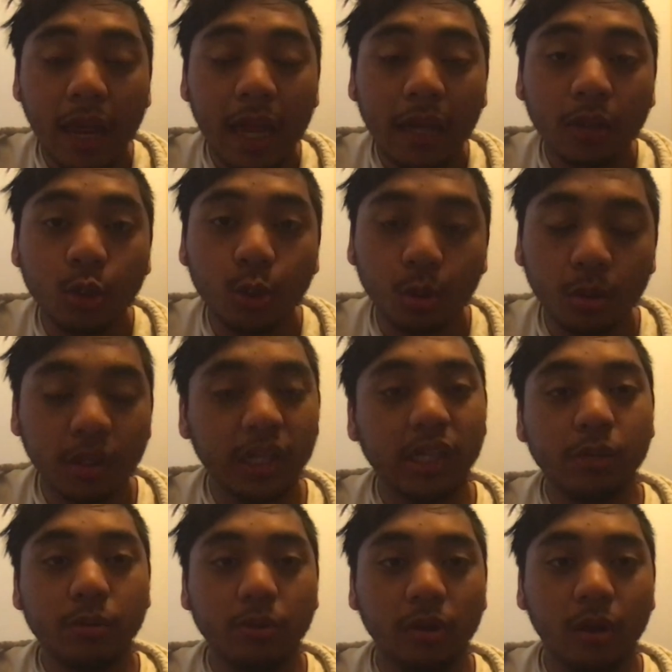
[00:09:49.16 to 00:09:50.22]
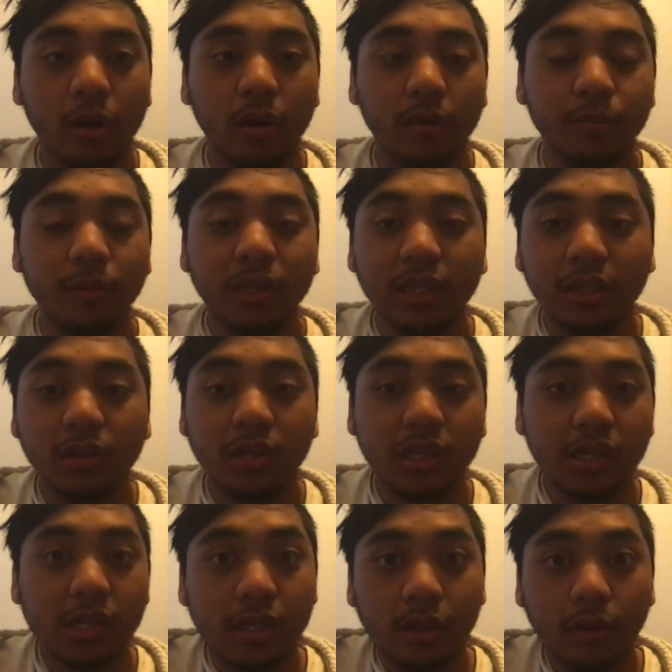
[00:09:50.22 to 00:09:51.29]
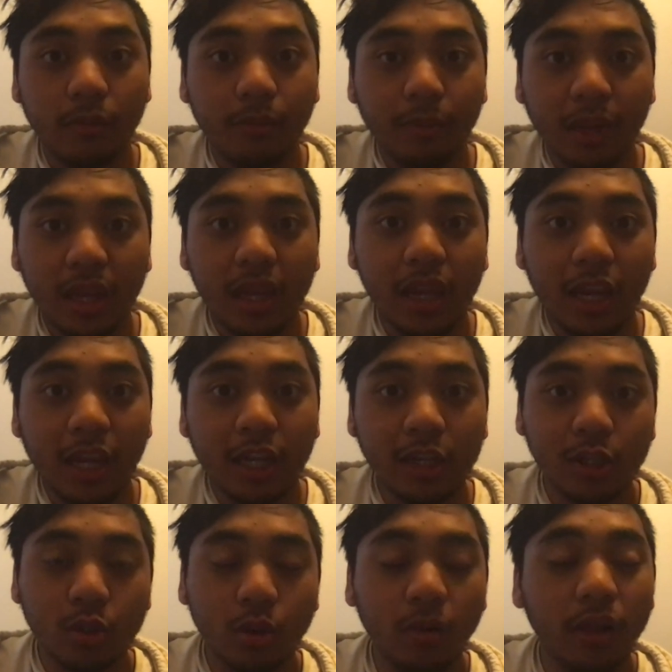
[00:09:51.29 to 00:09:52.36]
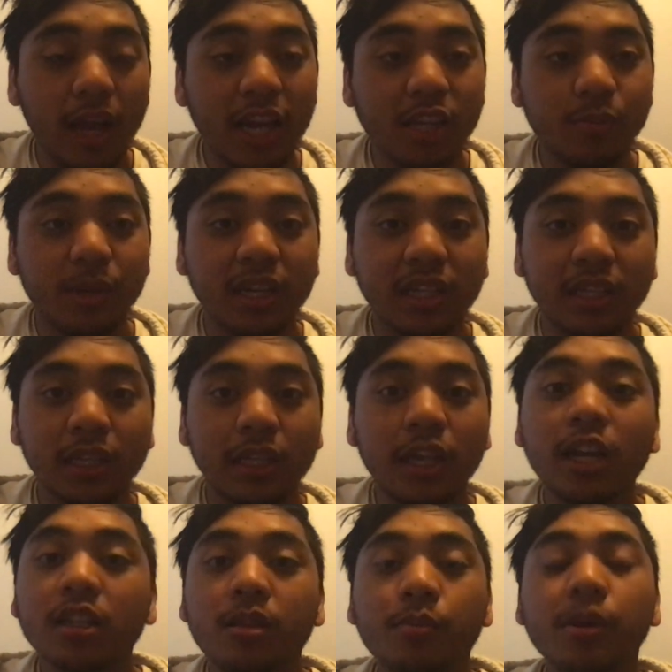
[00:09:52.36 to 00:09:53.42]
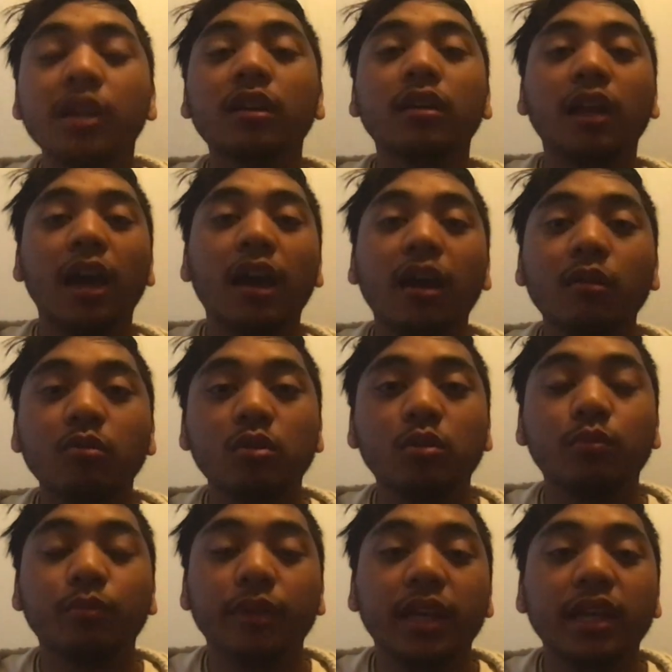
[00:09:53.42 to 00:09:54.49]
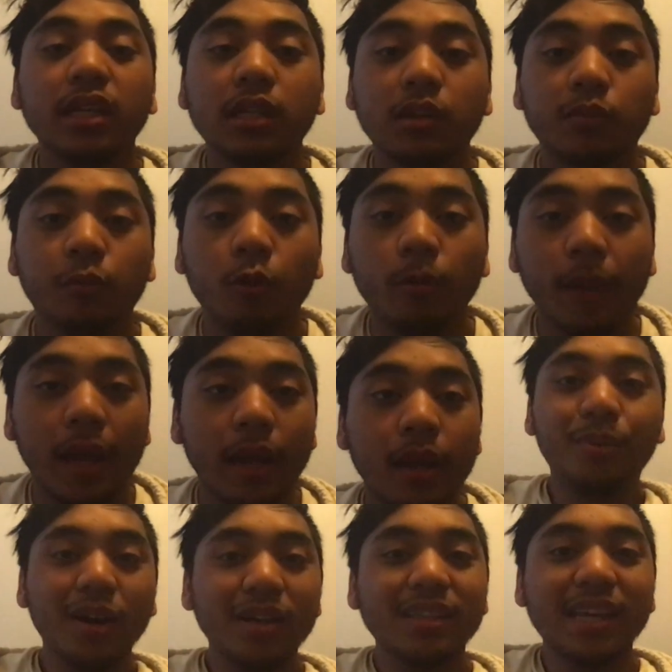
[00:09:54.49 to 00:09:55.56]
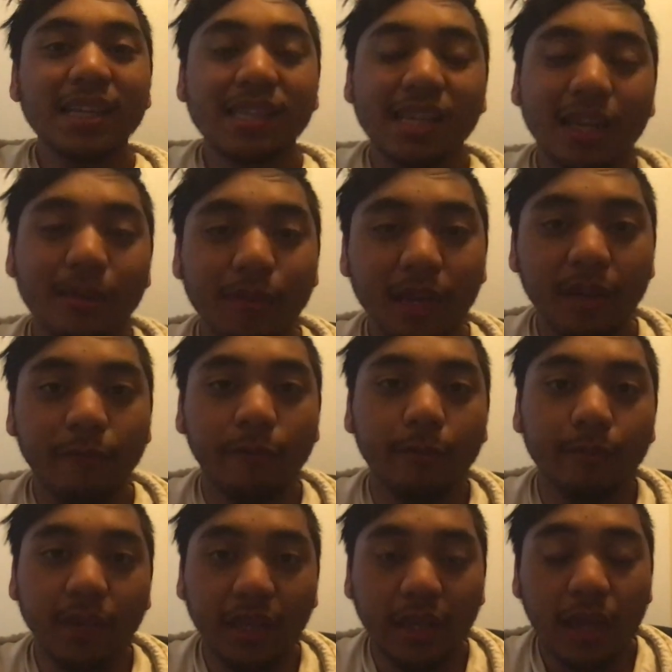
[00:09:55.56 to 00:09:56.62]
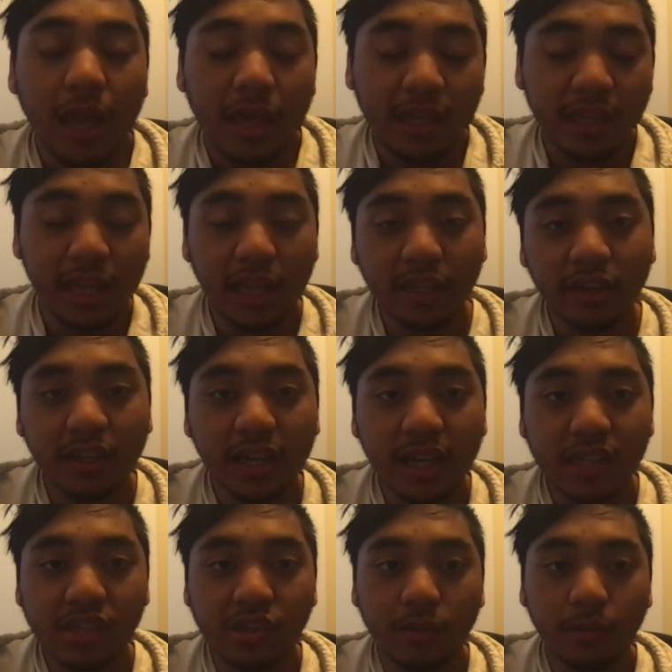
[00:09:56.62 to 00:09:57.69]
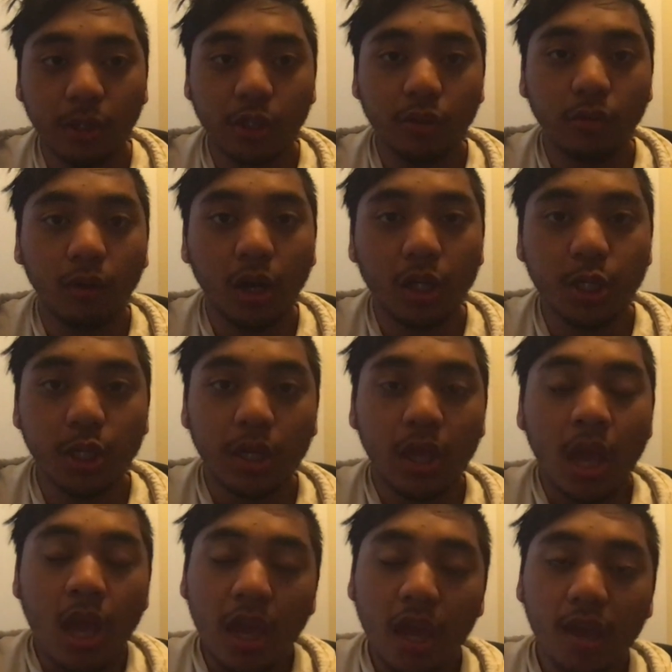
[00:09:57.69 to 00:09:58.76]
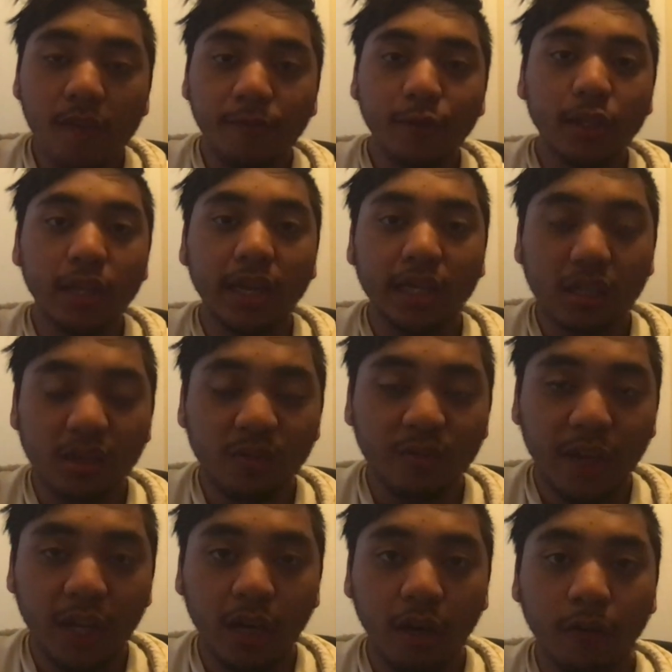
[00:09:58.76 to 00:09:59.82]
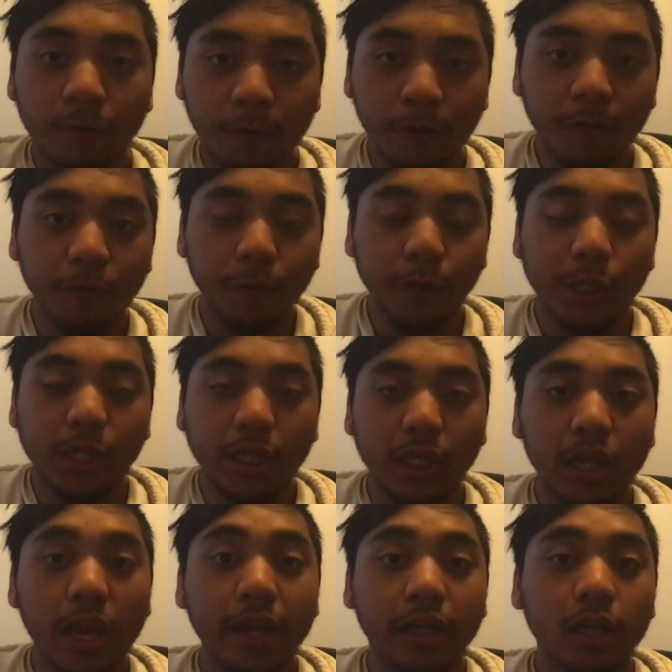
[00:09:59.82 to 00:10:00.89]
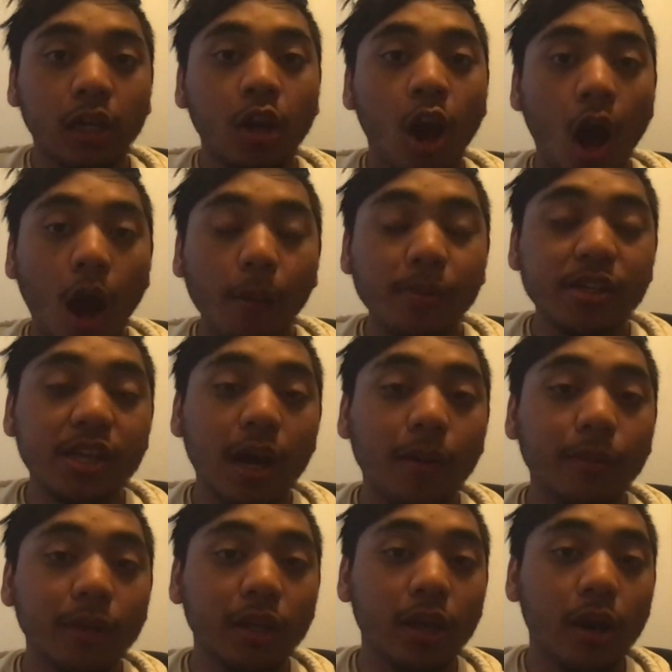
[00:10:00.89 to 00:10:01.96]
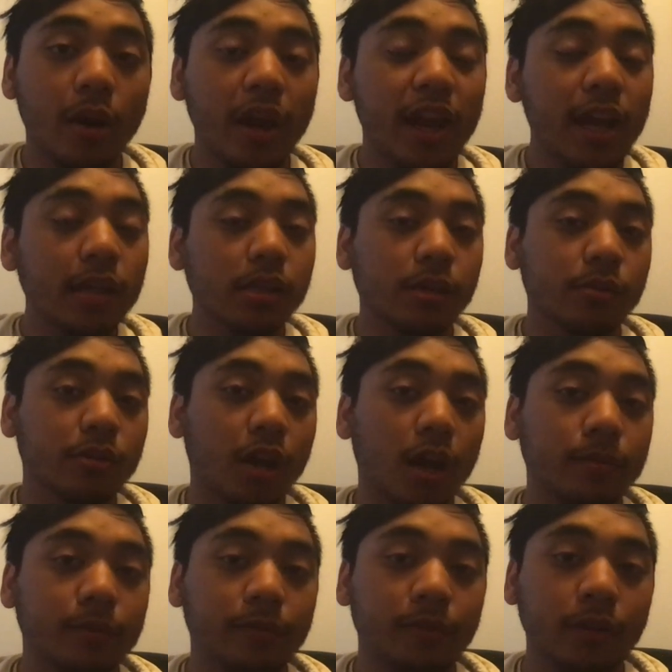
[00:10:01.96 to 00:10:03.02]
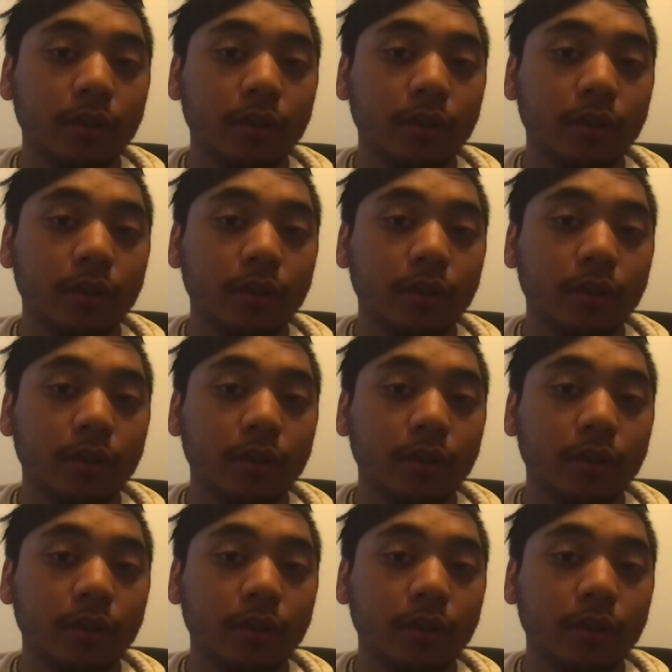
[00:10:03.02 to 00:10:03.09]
and True King's Return. But you still play a control aspect in the deck depending on how you play this format. But that's going to be it from me. Thank you guys so much for watching. If you like this video, feel free to like, comment down below, and subscribe if you're